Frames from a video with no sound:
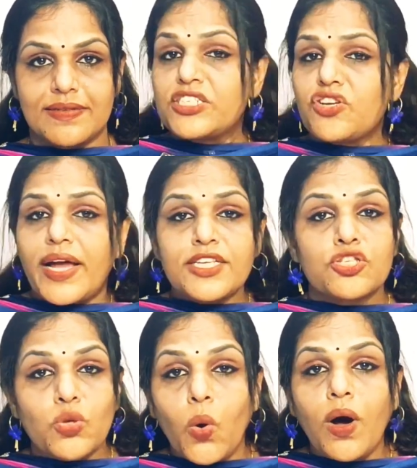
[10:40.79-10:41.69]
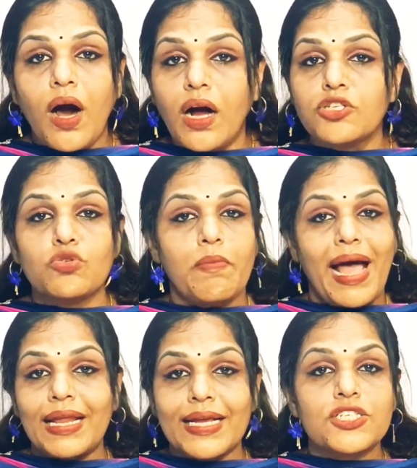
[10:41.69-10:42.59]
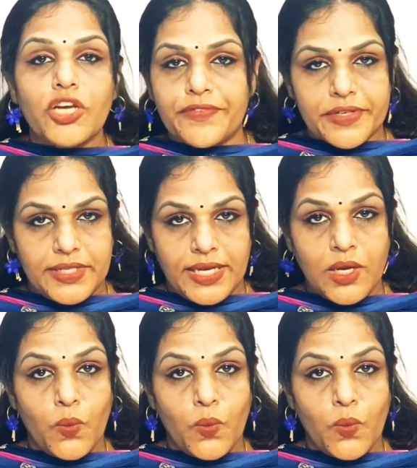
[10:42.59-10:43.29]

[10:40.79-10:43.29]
We try so hard to manage everything.